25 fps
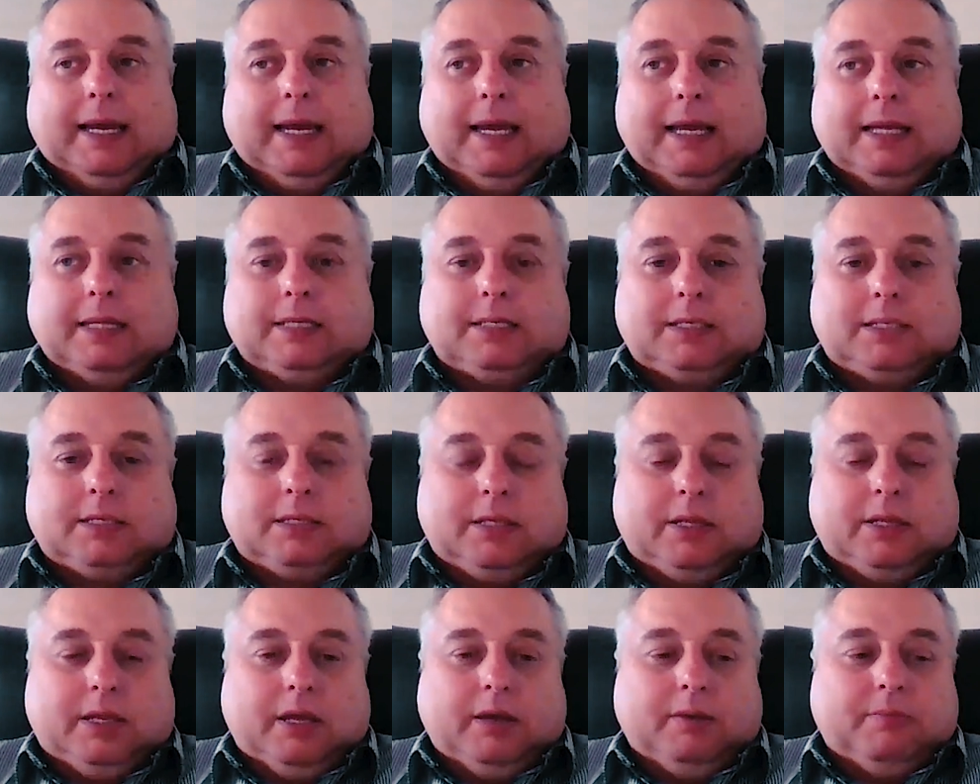
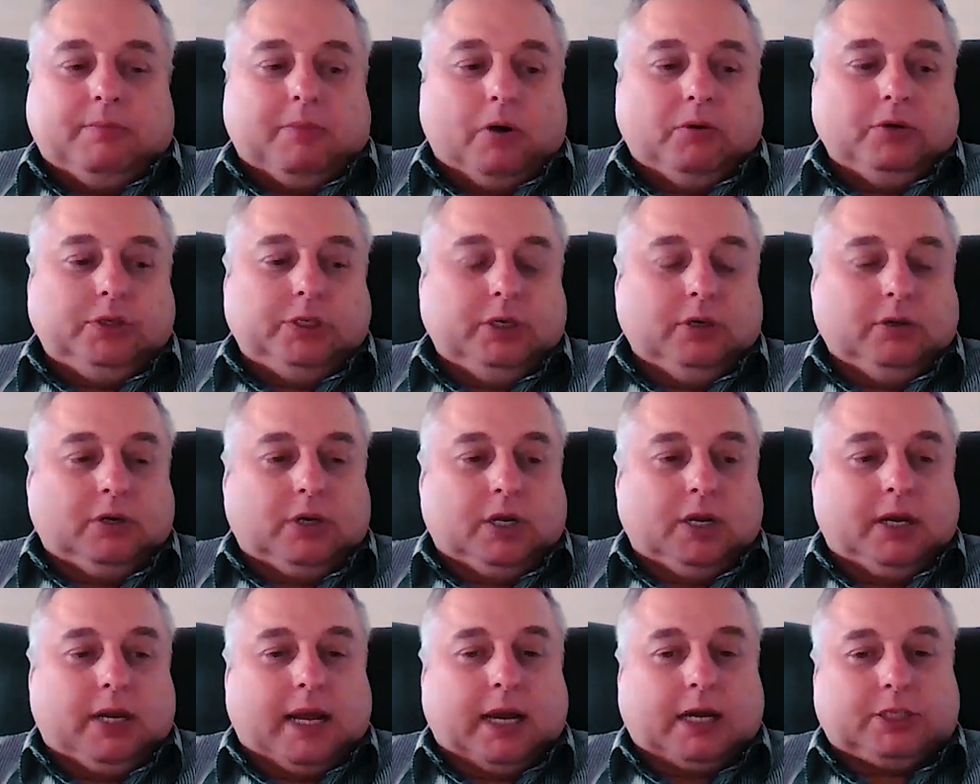it's the emotional
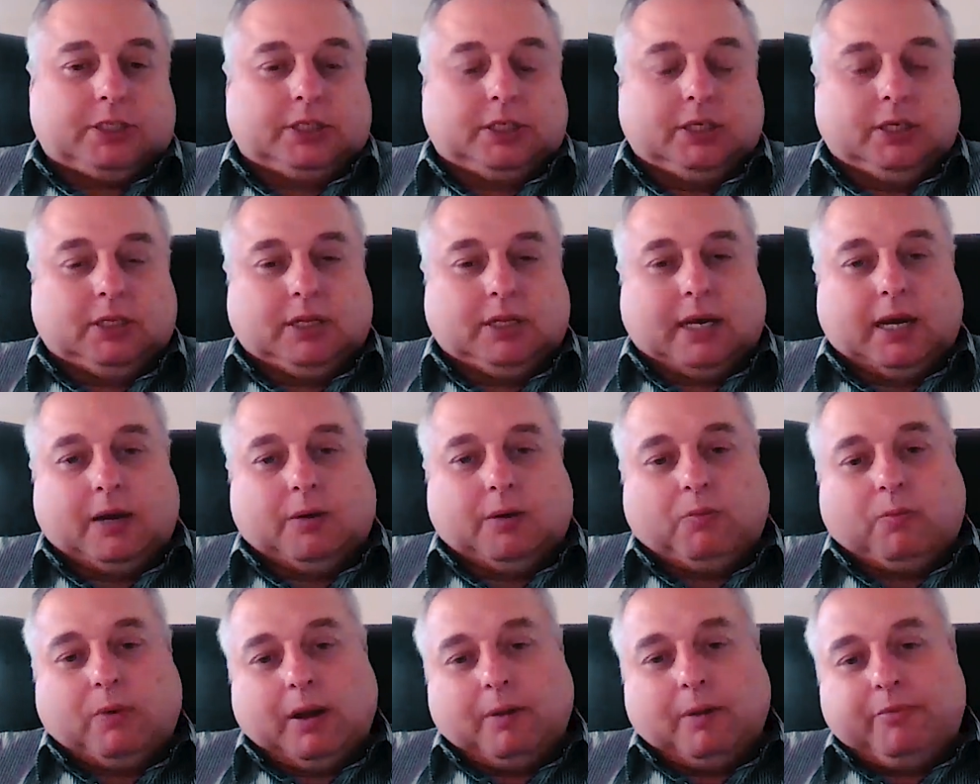connection
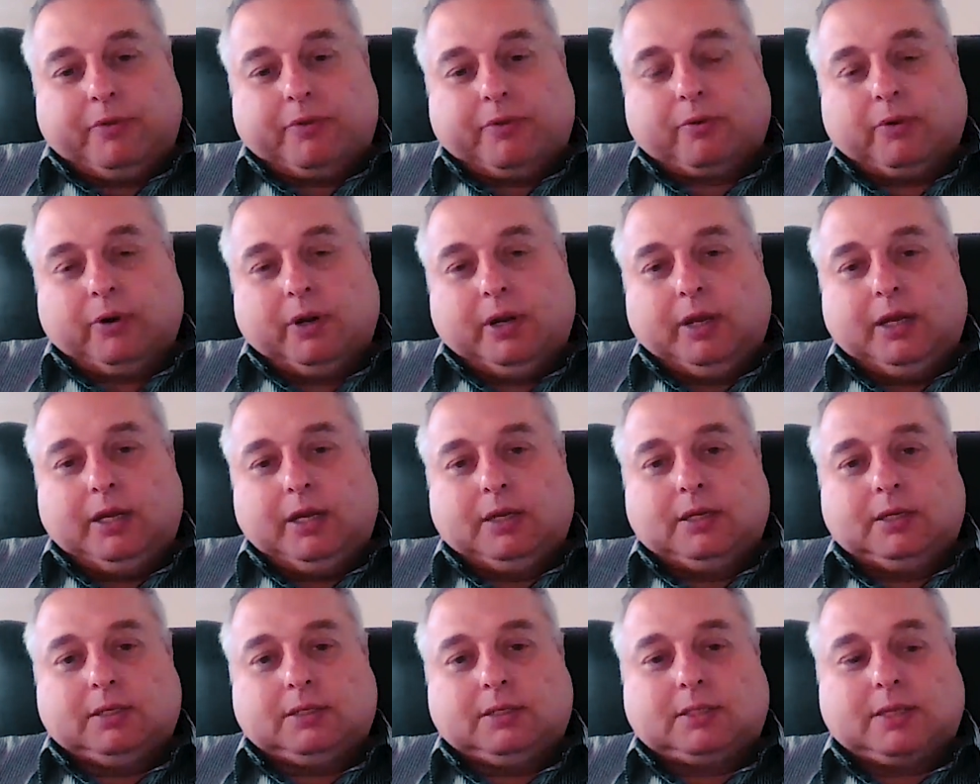that
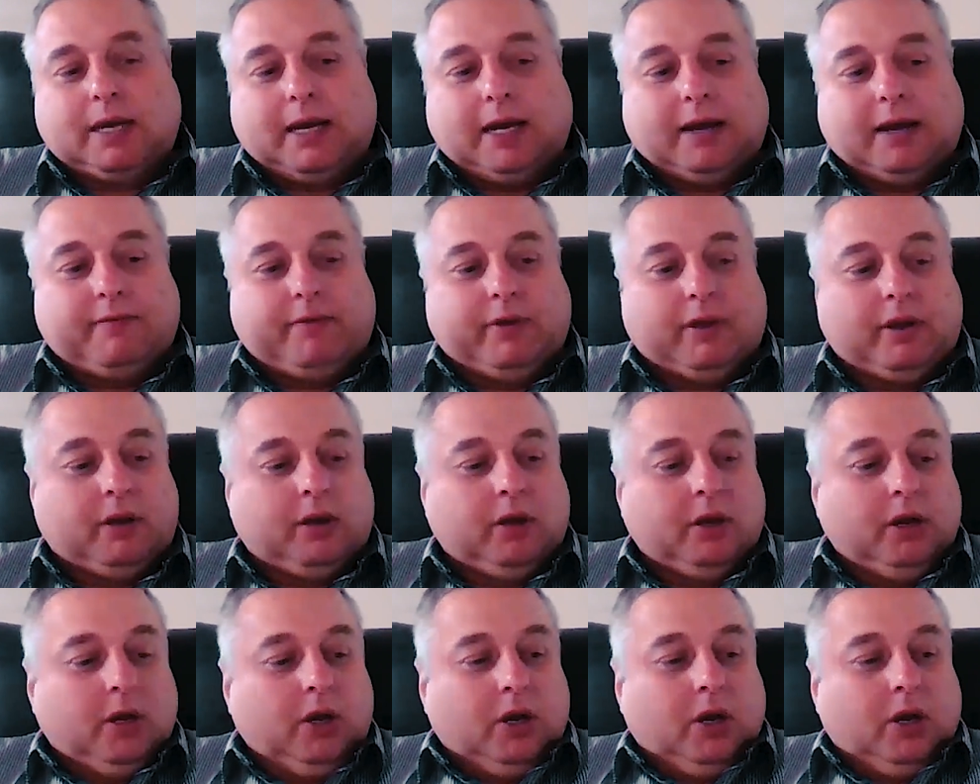Web3 is
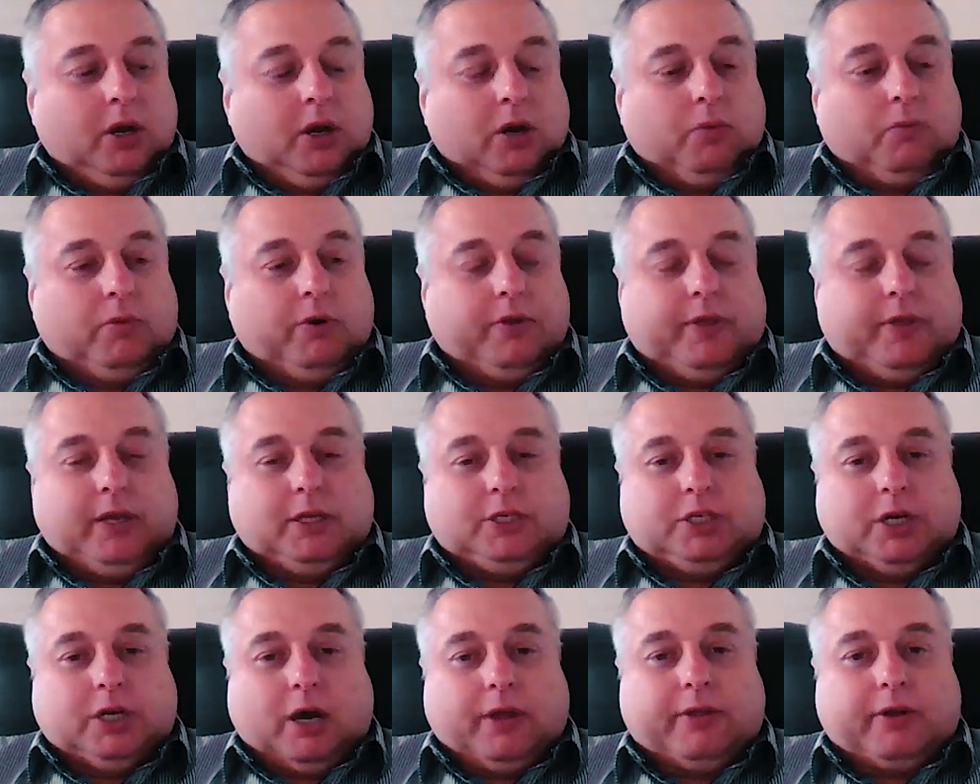having with
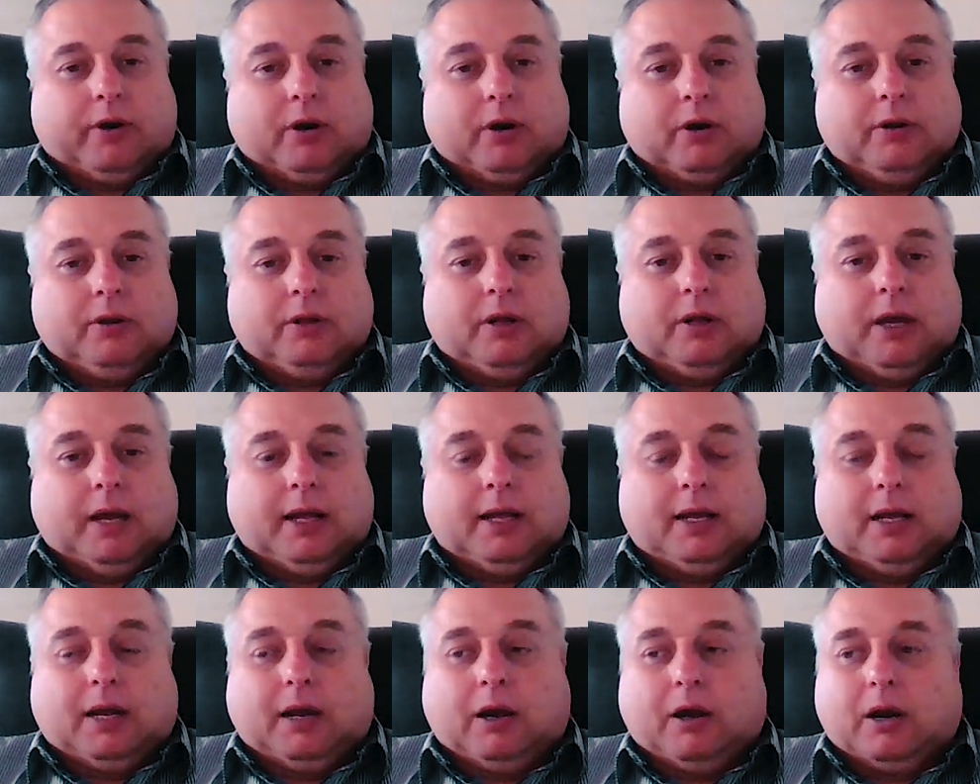each other
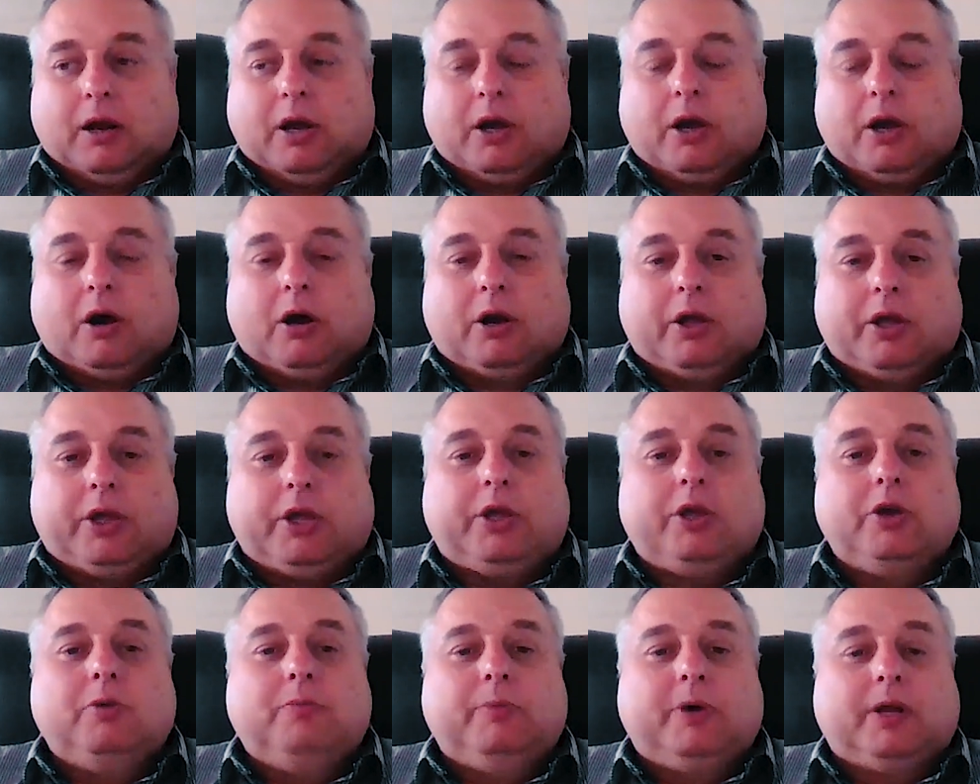on a
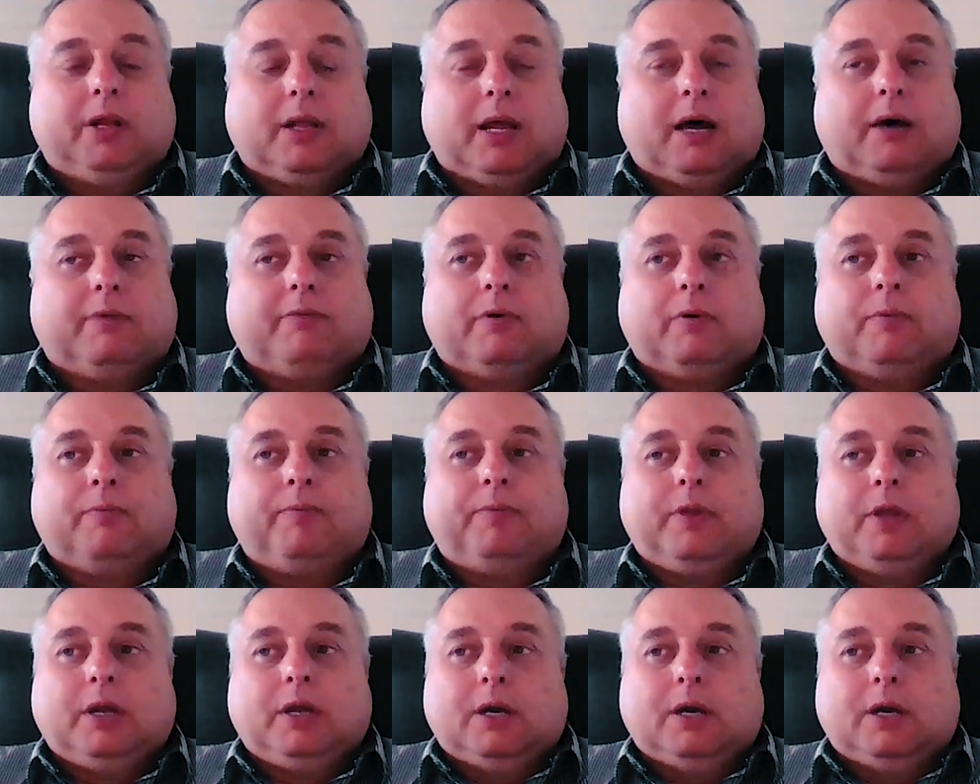human level.